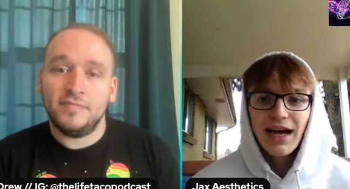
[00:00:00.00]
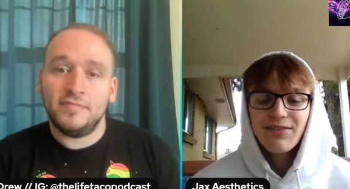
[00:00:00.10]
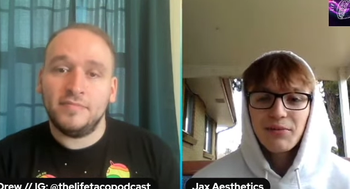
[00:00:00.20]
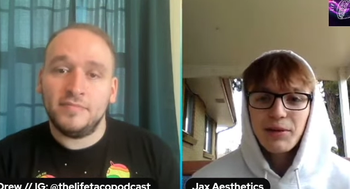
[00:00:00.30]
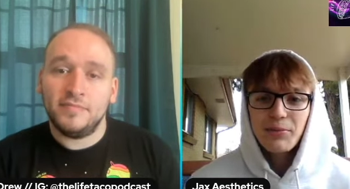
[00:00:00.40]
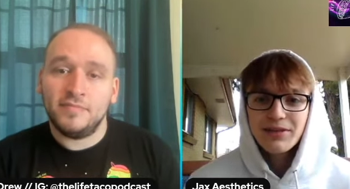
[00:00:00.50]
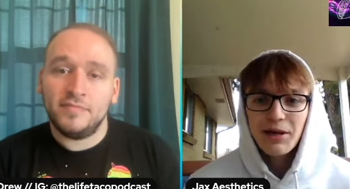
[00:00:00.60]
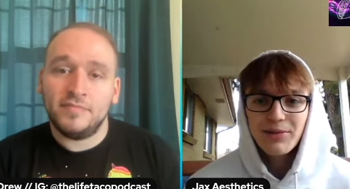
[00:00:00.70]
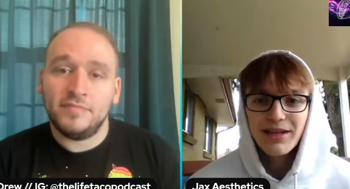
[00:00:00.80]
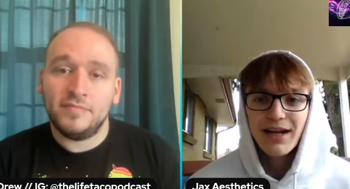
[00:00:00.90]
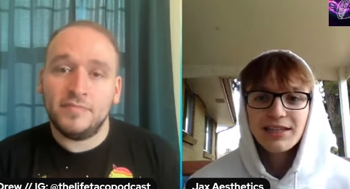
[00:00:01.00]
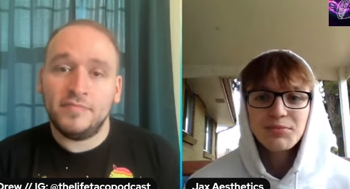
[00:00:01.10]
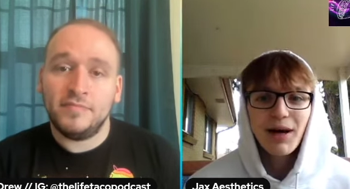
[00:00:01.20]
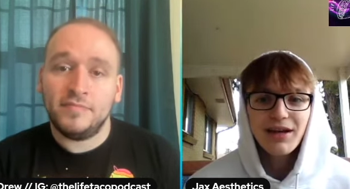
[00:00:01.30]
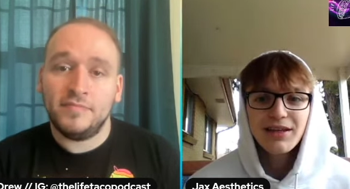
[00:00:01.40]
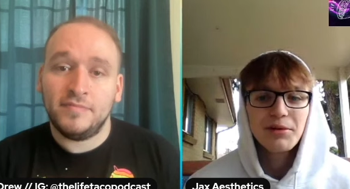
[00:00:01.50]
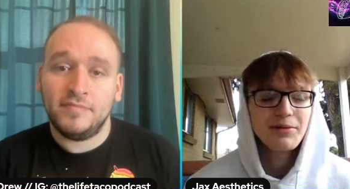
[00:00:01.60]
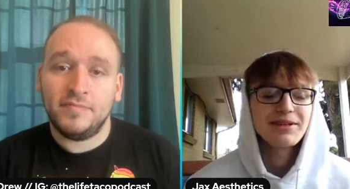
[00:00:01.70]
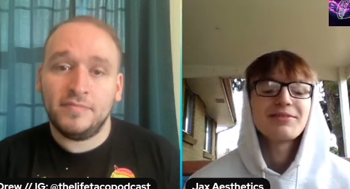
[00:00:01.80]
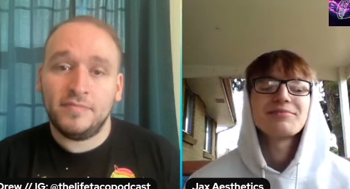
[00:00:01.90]
Speaker 1: I've had people tell me that I inspire them.
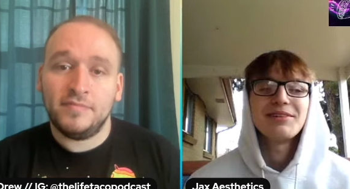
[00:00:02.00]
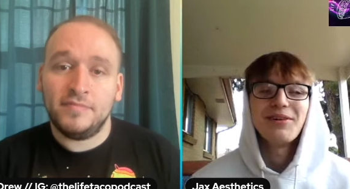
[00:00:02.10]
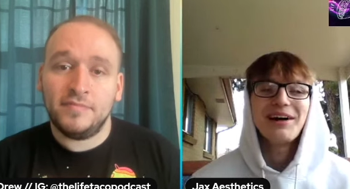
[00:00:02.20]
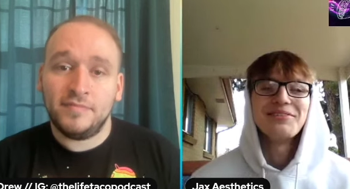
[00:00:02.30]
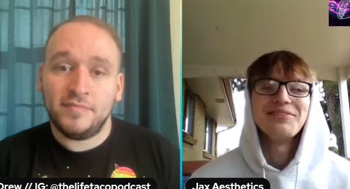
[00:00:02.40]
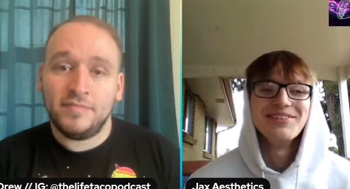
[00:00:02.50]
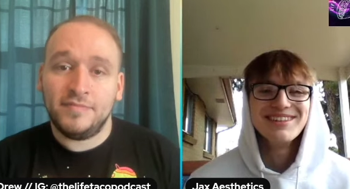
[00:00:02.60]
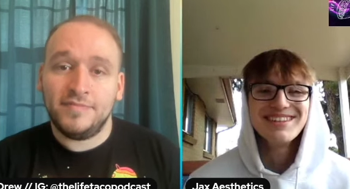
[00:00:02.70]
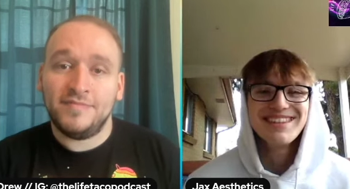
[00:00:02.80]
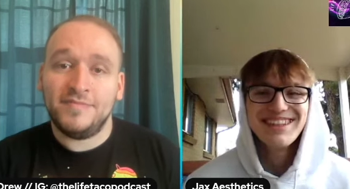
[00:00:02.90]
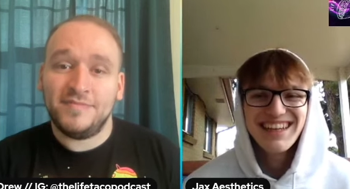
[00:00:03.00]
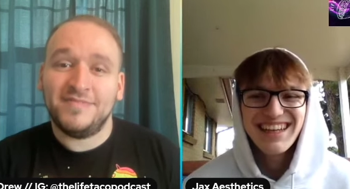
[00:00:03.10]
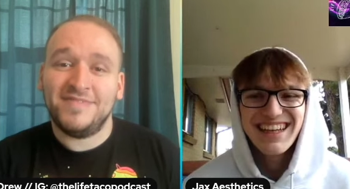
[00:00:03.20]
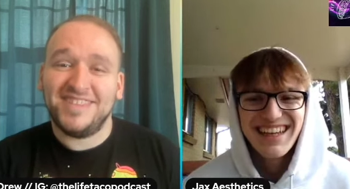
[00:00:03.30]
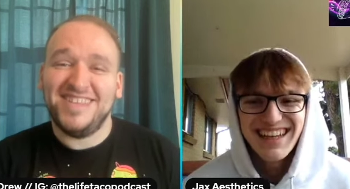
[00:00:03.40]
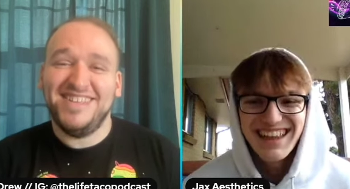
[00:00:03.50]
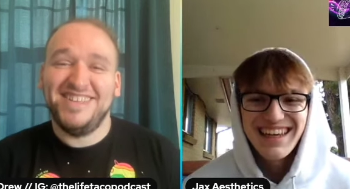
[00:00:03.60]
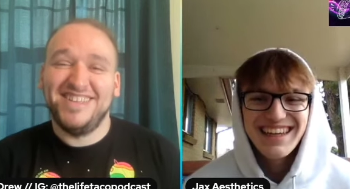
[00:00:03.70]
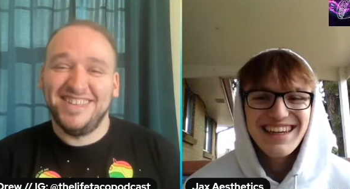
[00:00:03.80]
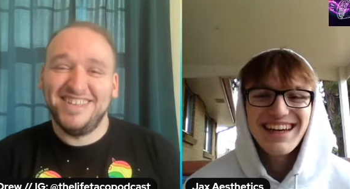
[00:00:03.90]
I'm like, wow, for real?
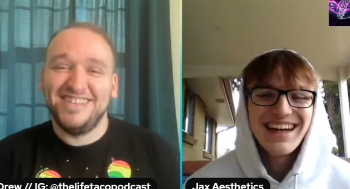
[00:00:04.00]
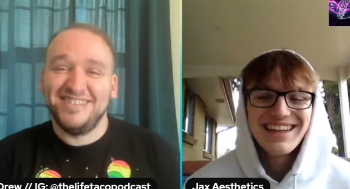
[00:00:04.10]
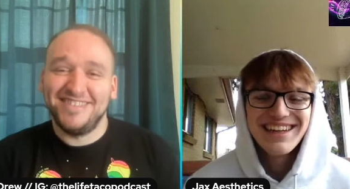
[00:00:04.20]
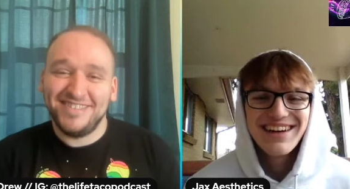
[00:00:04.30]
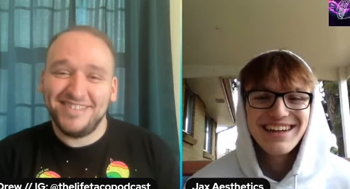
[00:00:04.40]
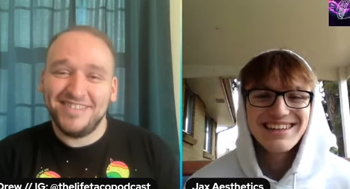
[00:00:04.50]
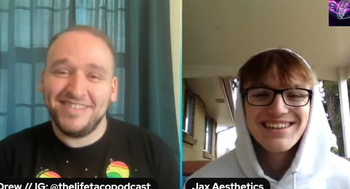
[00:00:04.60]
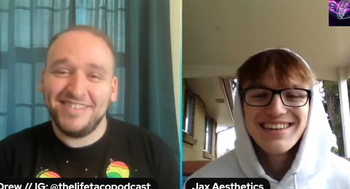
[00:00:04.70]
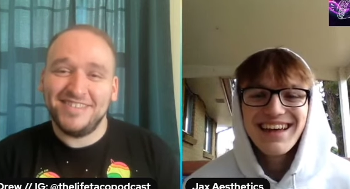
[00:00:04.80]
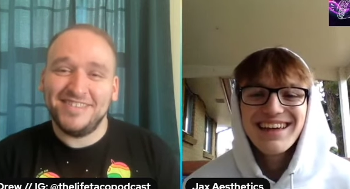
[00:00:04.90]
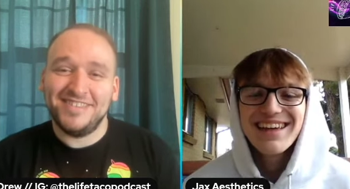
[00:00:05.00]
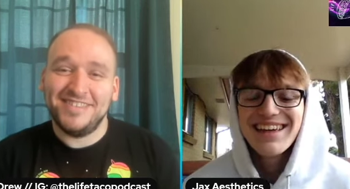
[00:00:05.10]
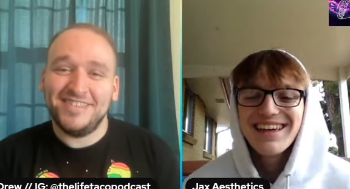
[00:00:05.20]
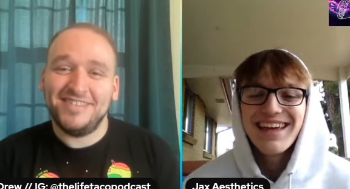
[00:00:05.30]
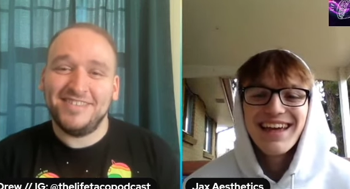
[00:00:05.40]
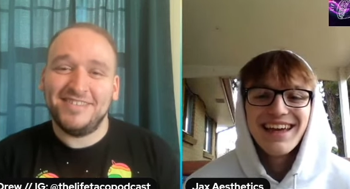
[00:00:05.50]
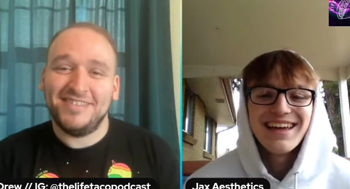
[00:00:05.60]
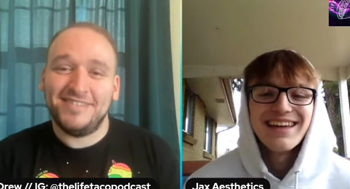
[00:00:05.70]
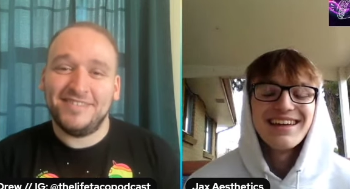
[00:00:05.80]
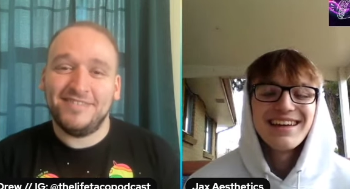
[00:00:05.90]
Like I didn't know I could do that.
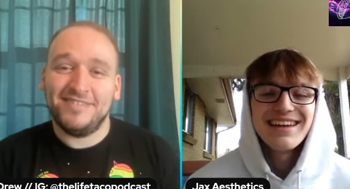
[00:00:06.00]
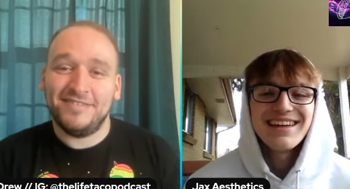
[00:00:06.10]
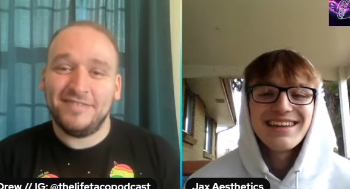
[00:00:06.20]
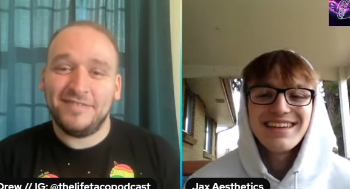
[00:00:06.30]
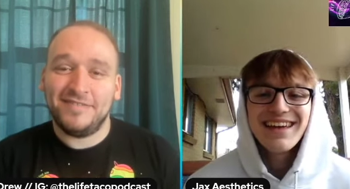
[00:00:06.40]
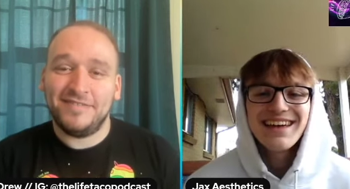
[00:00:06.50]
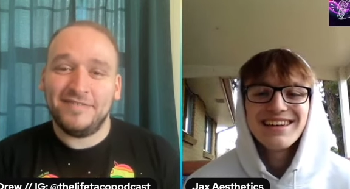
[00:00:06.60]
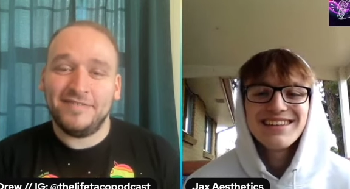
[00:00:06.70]
And uh, yeah,